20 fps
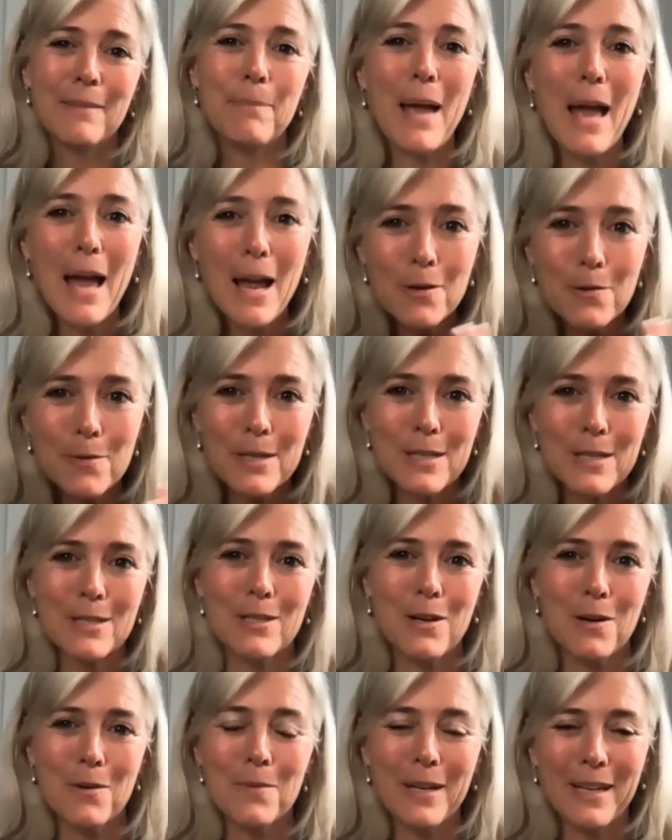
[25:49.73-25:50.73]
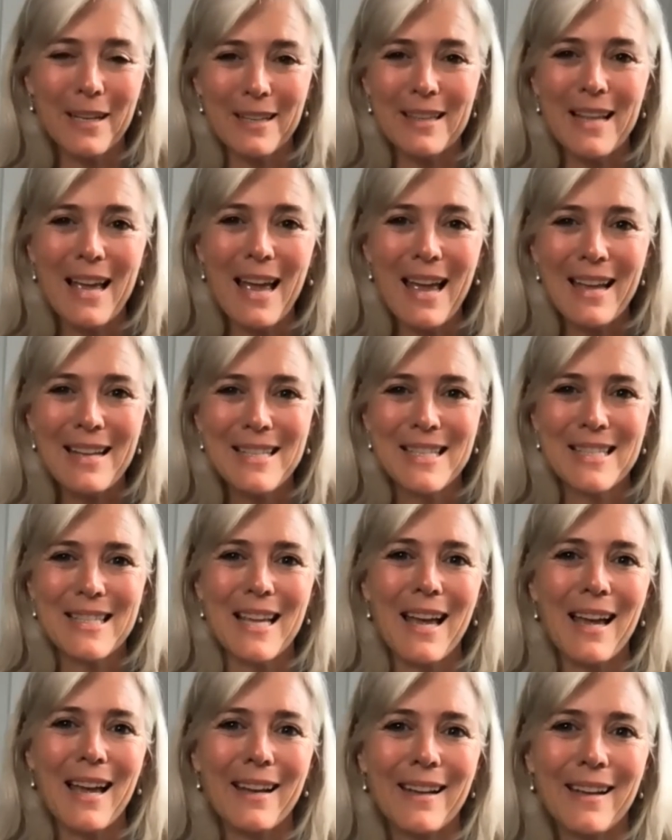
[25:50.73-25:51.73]
batteries going in the
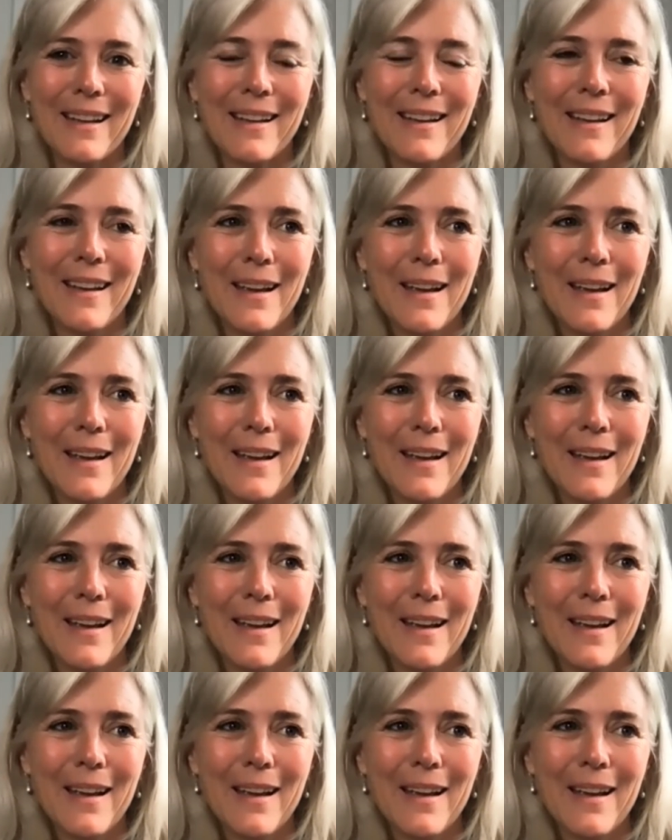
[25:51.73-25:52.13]
headset